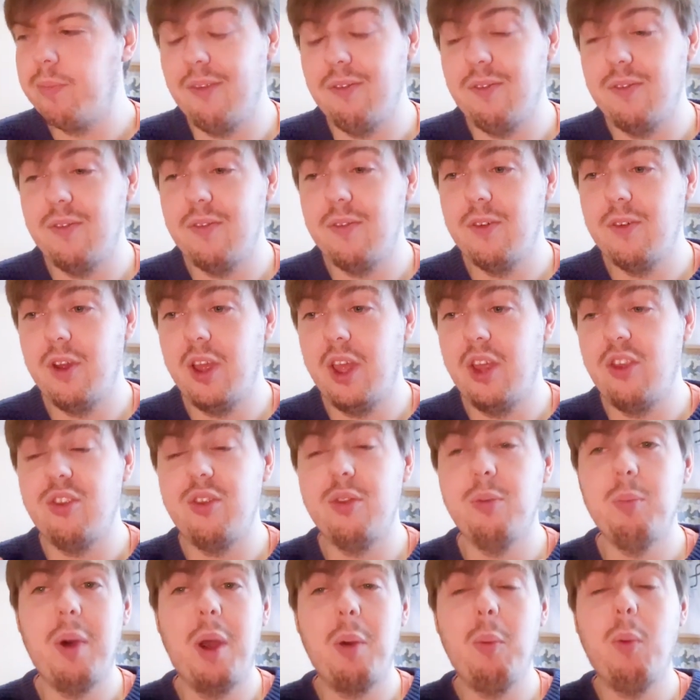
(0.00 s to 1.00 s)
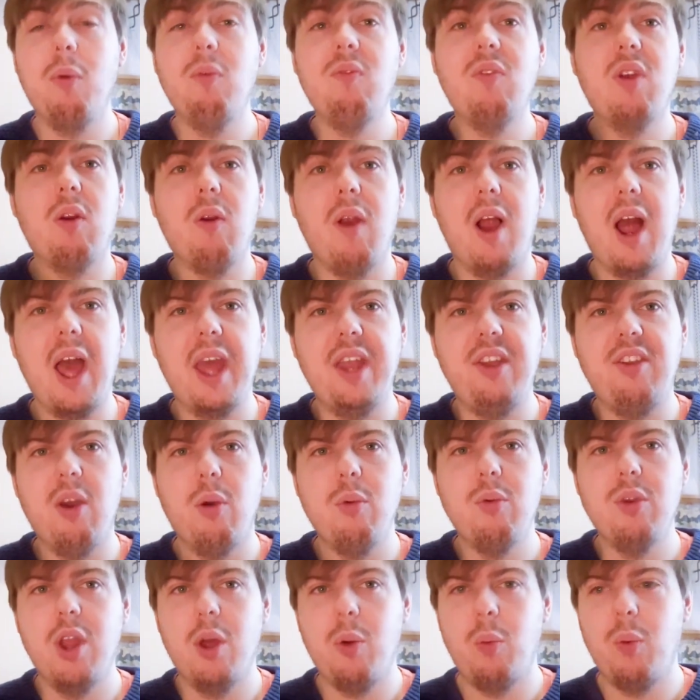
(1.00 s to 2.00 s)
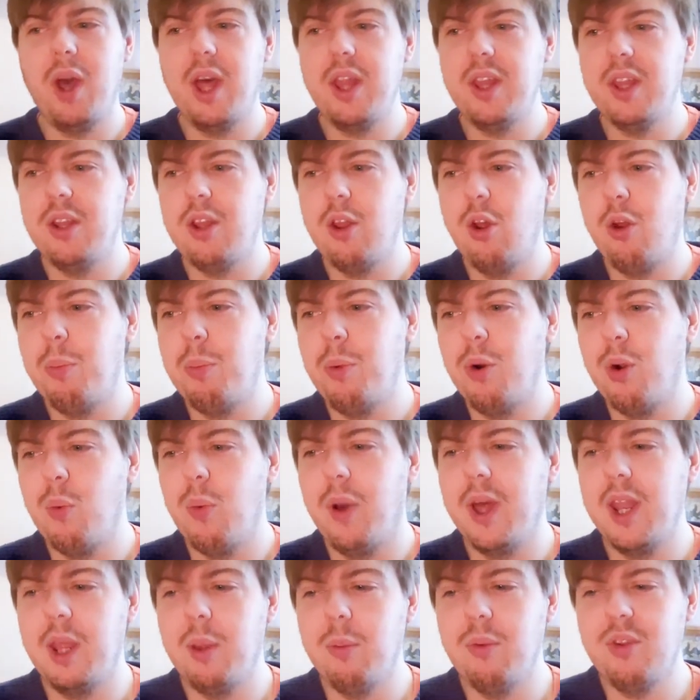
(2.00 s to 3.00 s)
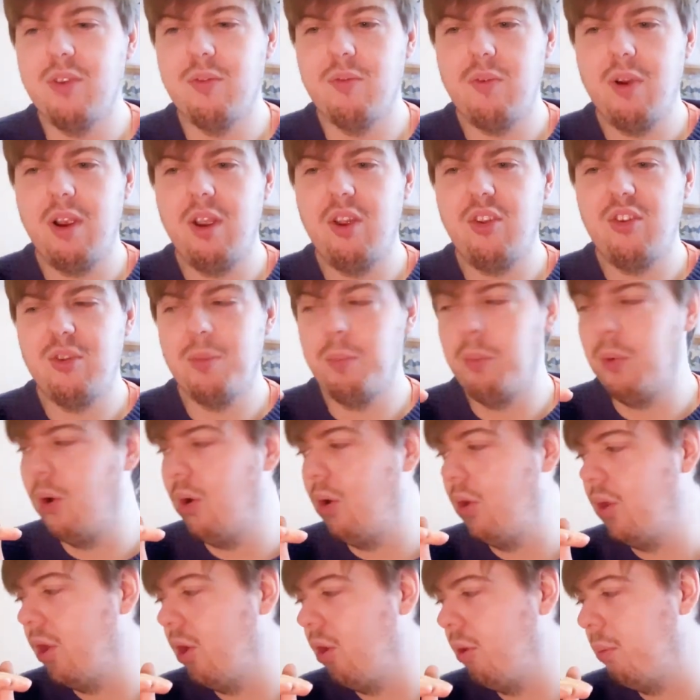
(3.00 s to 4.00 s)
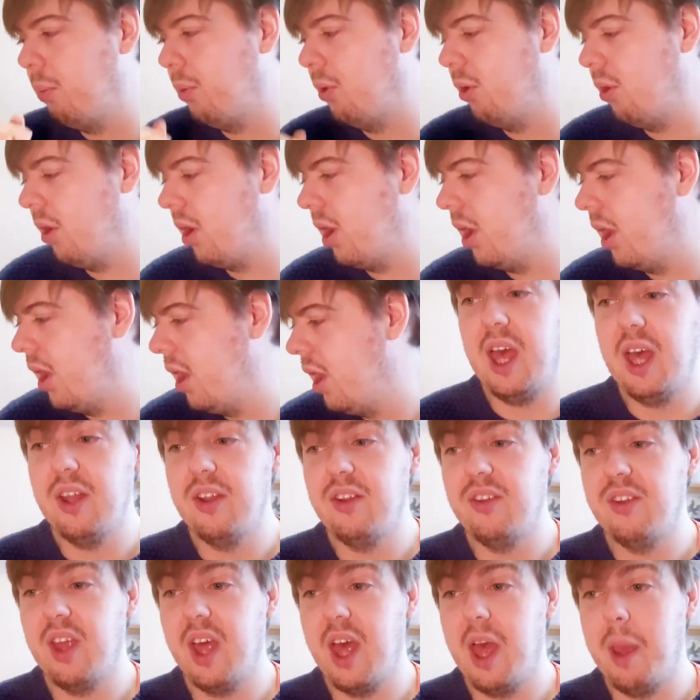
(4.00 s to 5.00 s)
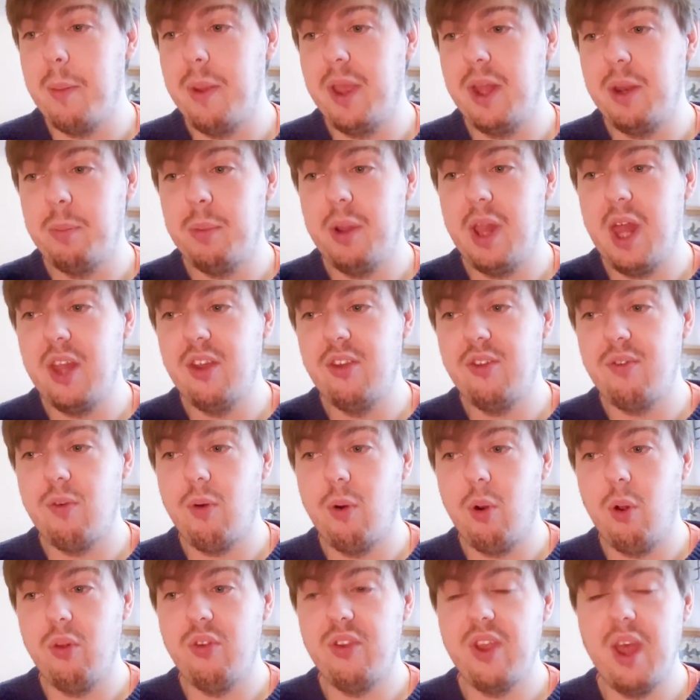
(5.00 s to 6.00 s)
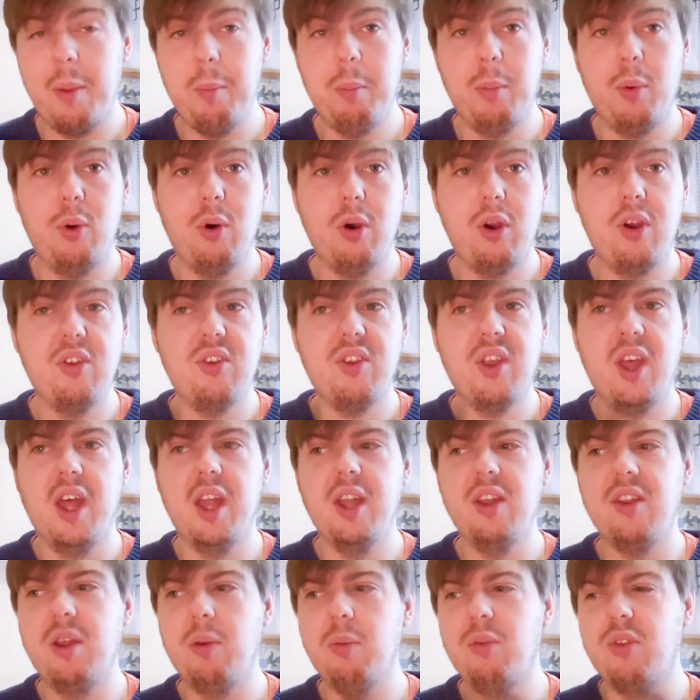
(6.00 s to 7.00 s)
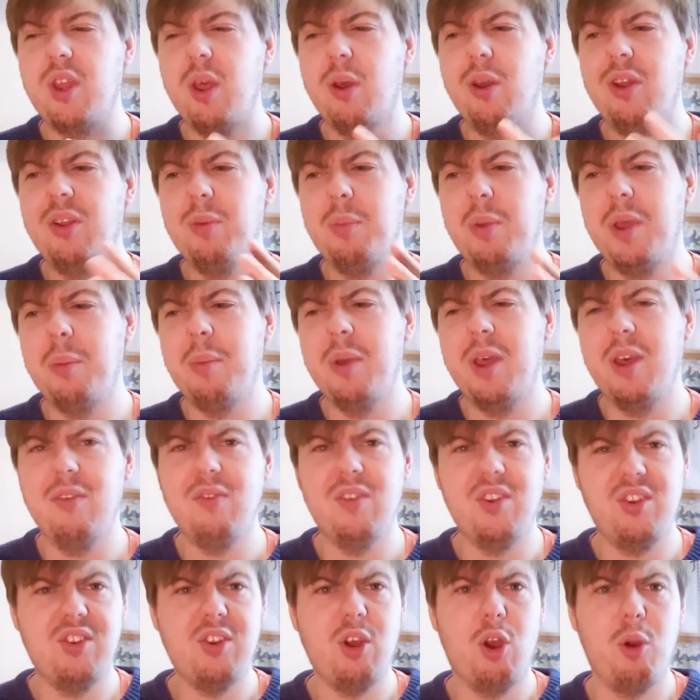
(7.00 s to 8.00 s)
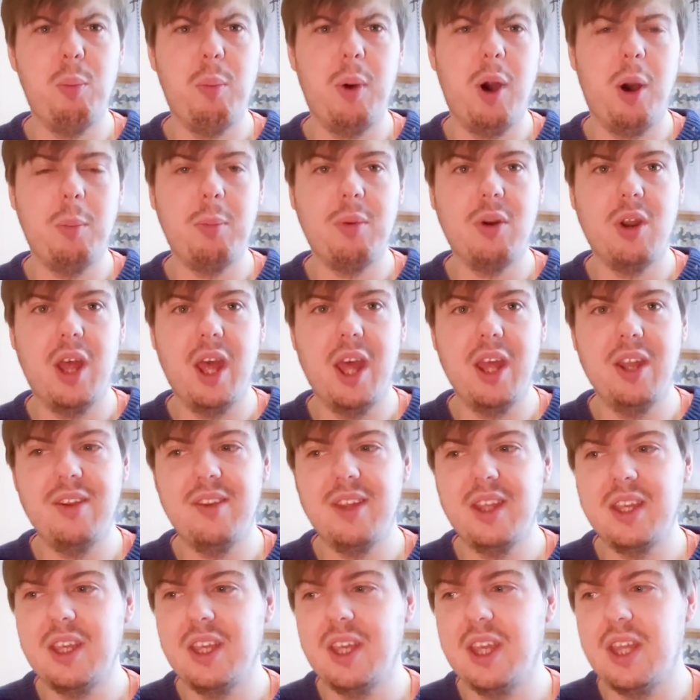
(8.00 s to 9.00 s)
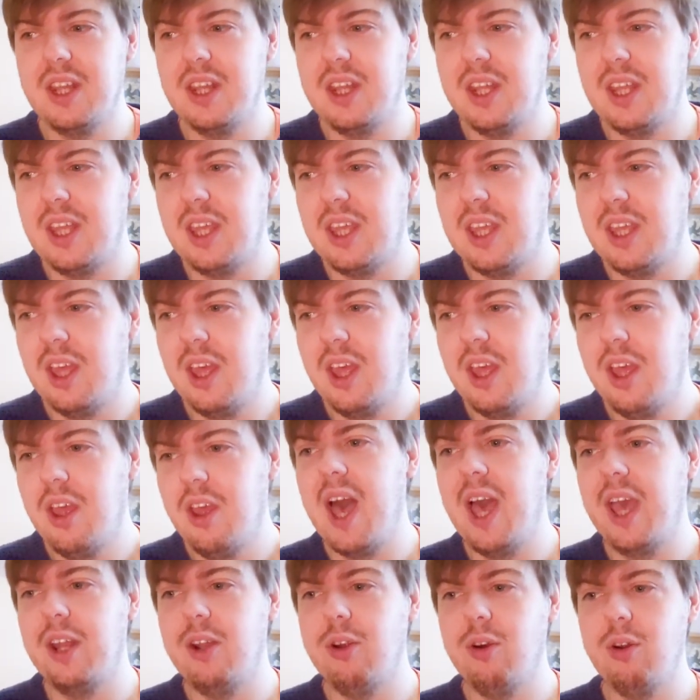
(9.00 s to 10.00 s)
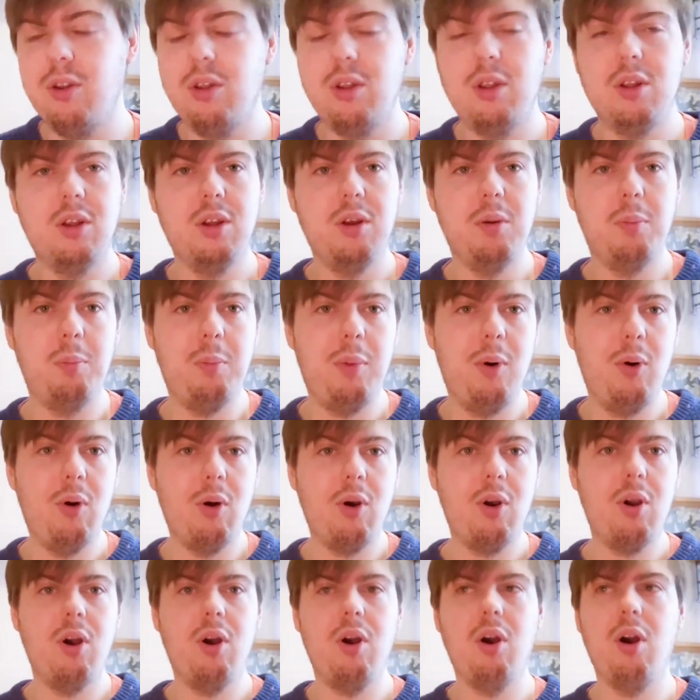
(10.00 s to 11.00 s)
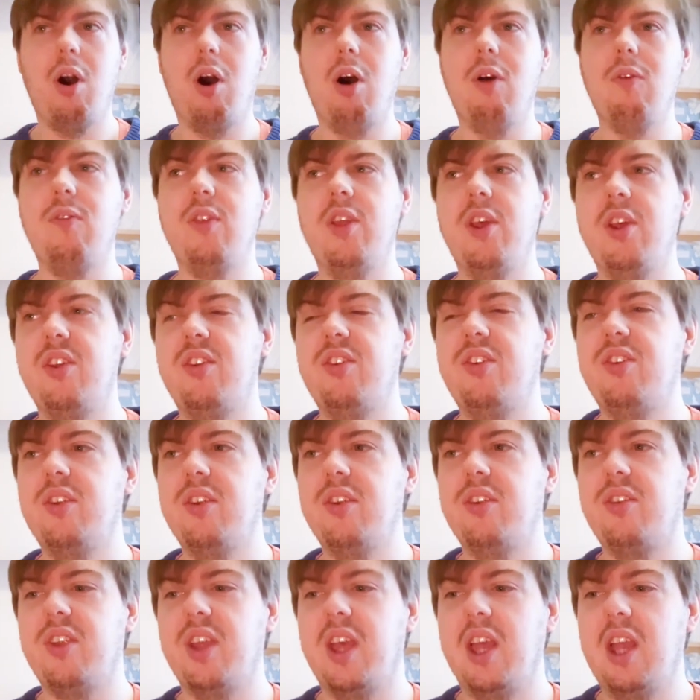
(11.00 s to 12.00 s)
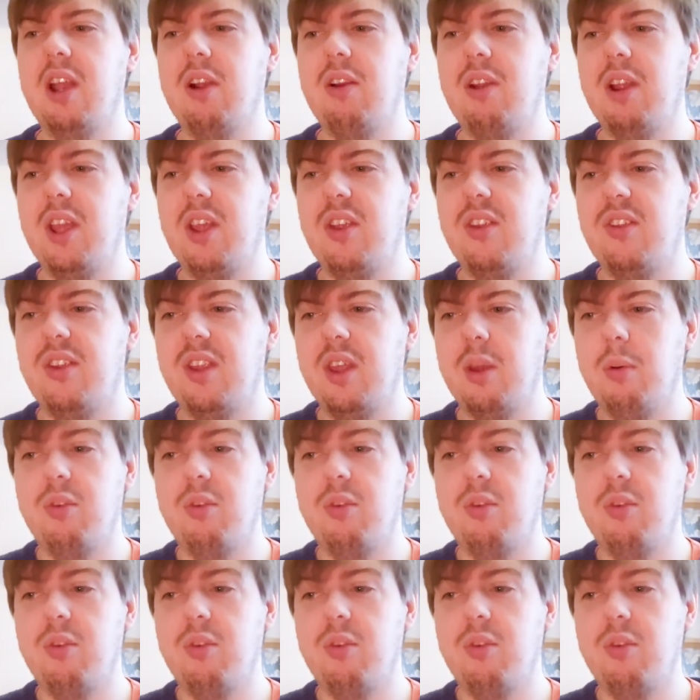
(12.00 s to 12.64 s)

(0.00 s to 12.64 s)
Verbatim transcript: I've, it's my one regret, I don't know where the notebook went. It was a very small notebook, and I made plans for all ten books, and it was going to be a bit of a soap opera ending in the final book of this series.